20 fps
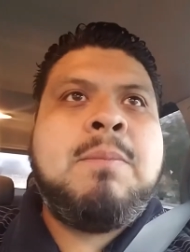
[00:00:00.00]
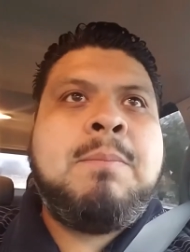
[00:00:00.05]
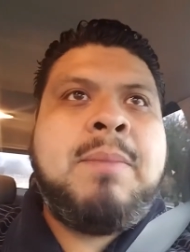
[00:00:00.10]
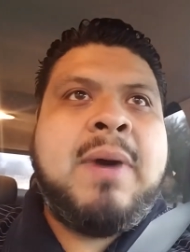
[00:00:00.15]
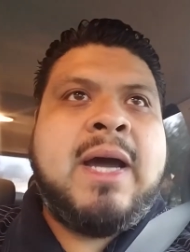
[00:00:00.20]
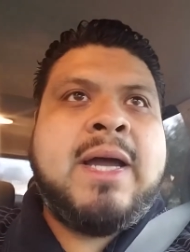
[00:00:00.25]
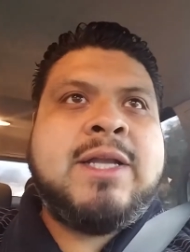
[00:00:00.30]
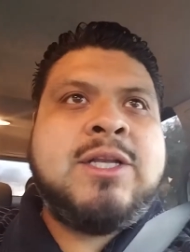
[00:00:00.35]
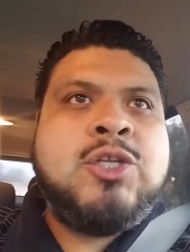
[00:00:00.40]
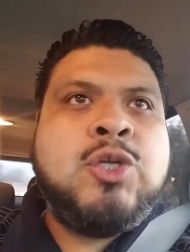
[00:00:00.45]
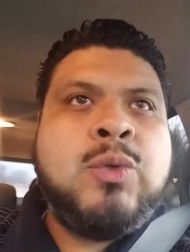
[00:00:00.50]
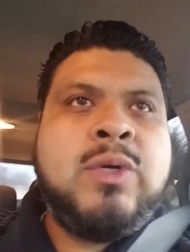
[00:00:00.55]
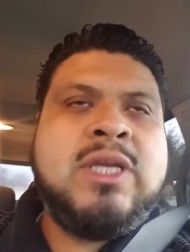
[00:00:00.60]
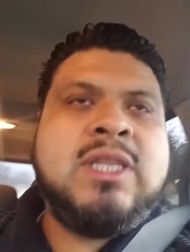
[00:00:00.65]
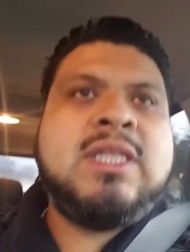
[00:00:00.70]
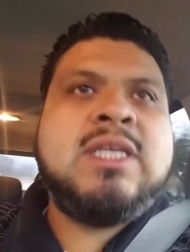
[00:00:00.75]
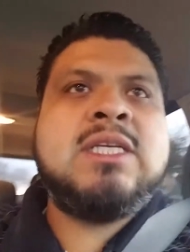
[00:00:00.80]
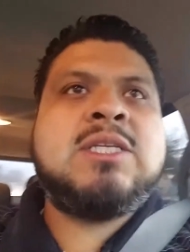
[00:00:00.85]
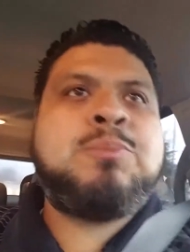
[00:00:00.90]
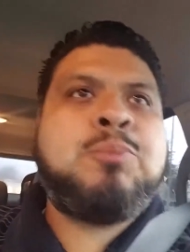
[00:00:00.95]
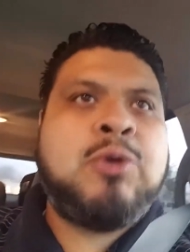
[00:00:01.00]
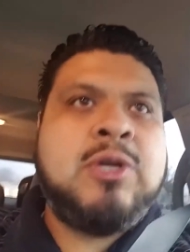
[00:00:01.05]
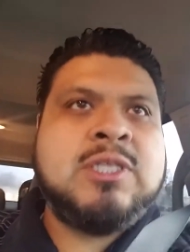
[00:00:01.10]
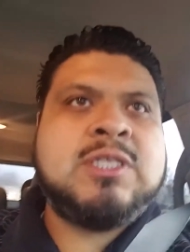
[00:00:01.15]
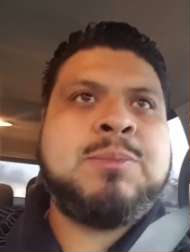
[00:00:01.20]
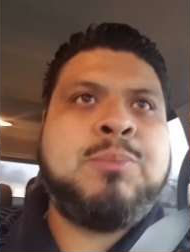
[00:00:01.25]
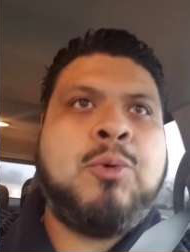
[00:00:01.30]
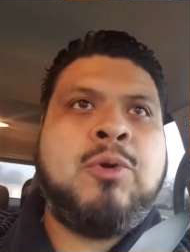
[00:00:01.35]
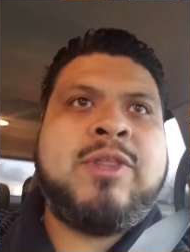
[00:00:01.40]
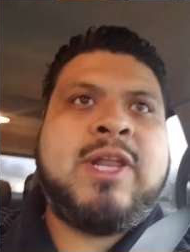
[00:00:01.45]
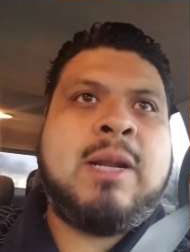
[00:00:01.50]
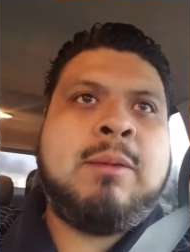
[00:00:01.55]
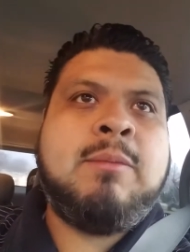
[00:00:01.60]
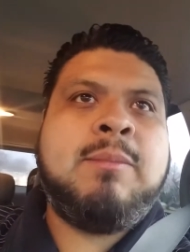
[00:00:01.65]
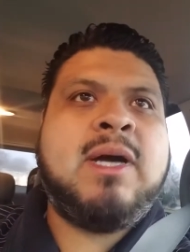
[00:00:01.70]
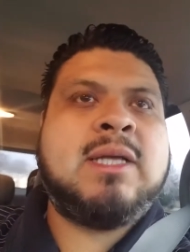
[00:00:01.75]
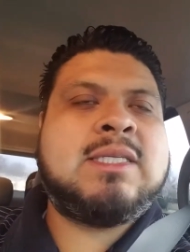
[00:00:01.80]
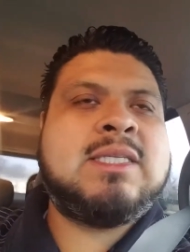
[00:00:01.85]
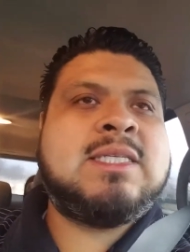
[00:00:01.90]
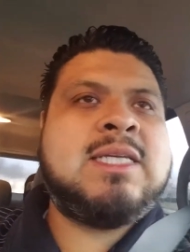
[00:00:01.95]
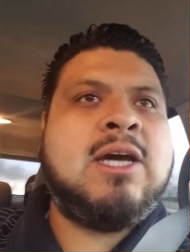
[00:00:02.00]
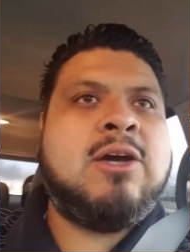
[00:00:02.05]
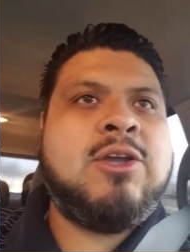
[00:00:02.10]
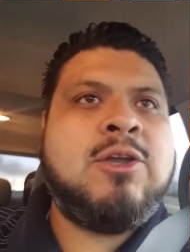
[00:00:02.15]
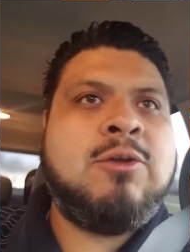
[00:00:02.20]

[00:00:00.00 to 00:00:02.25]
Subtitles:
by doing this principle that I'm about to tell